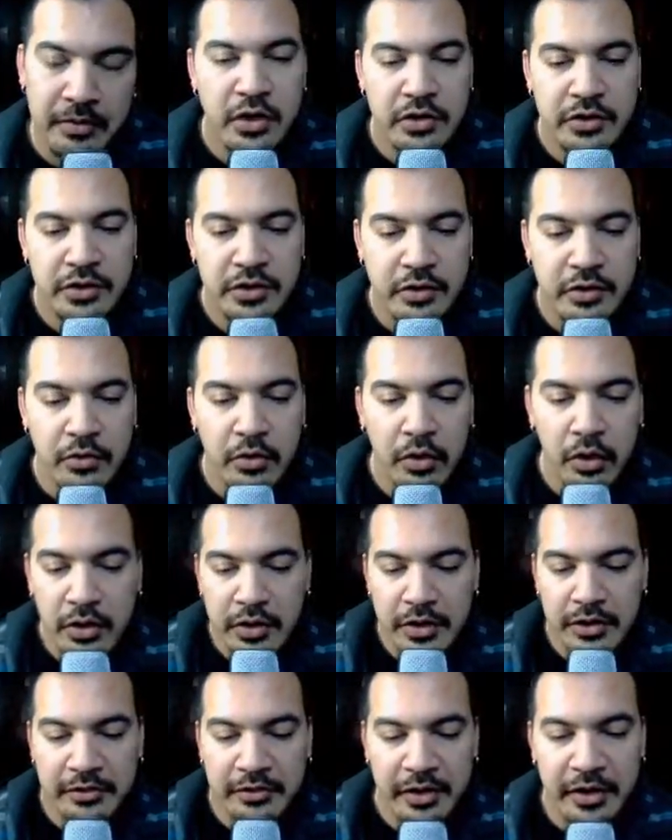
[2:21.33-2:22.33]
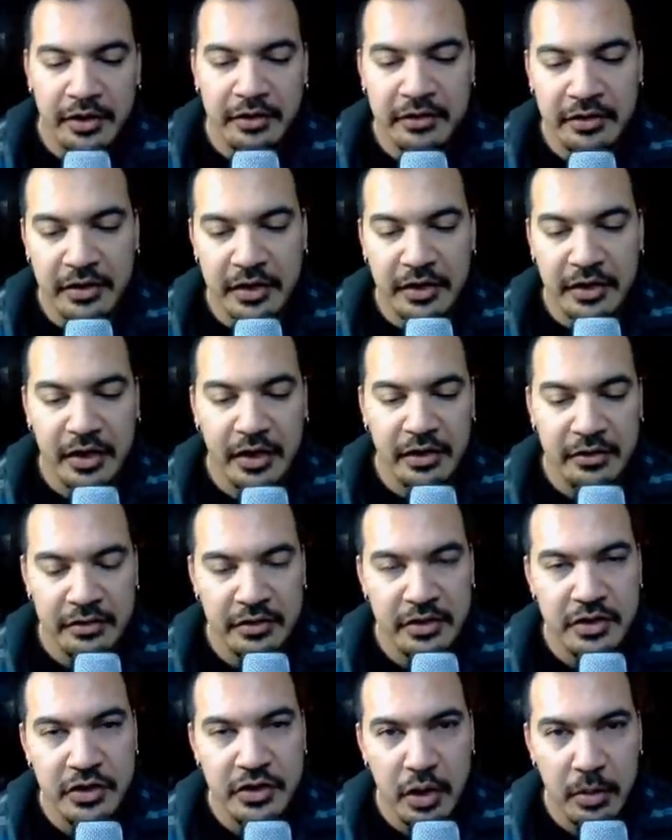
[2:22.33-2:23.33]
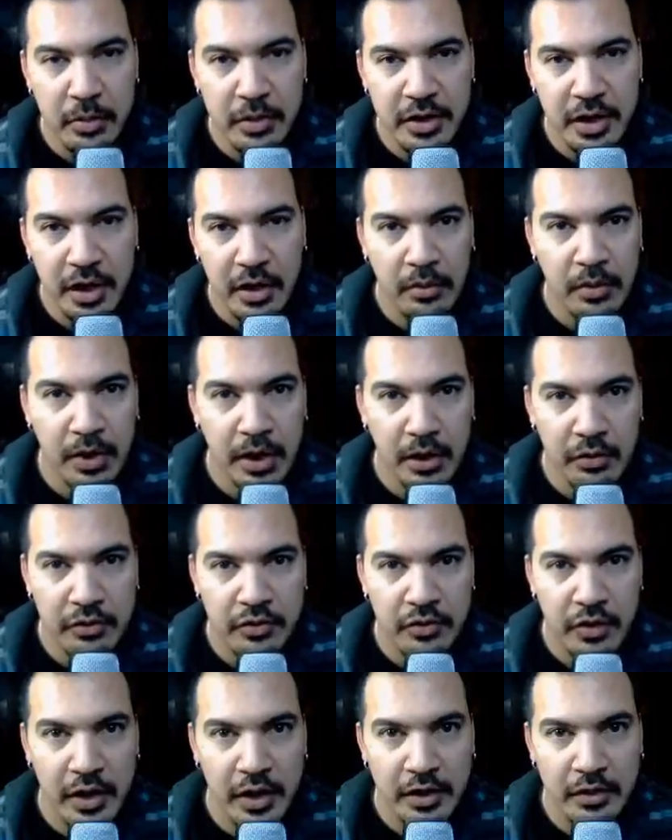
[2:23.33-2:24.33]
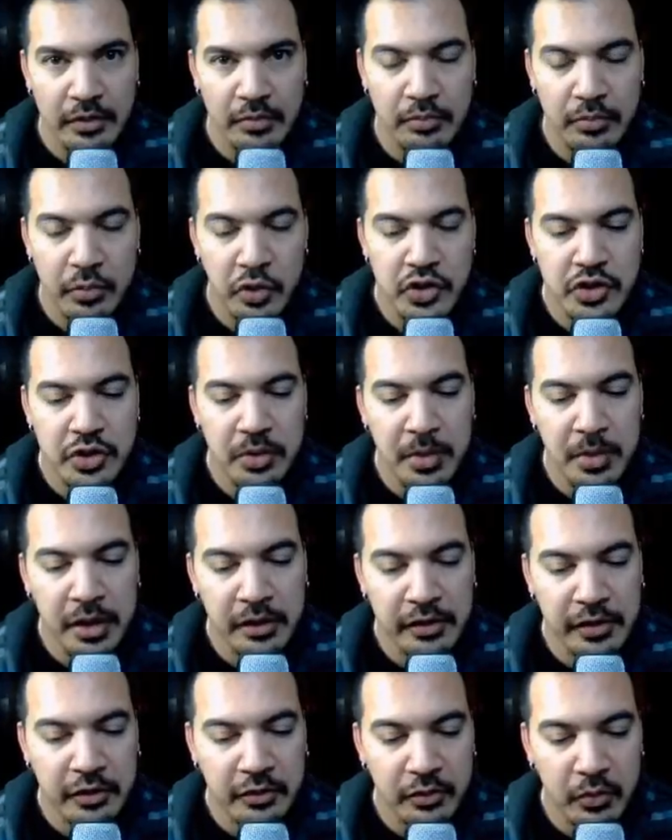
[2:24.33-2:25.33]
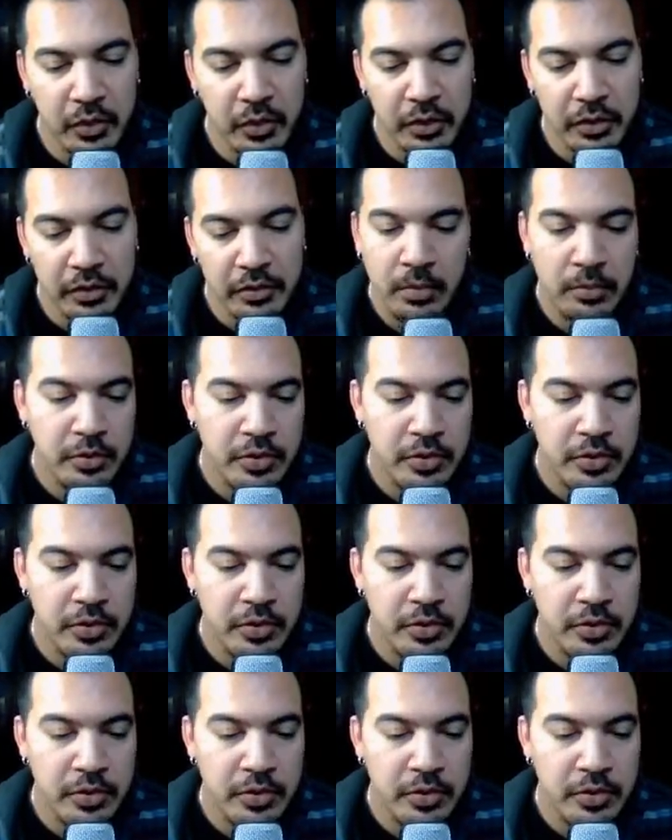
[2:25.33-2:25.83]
She'd do all these things and then constantly shut me down when I would try to push to make things work.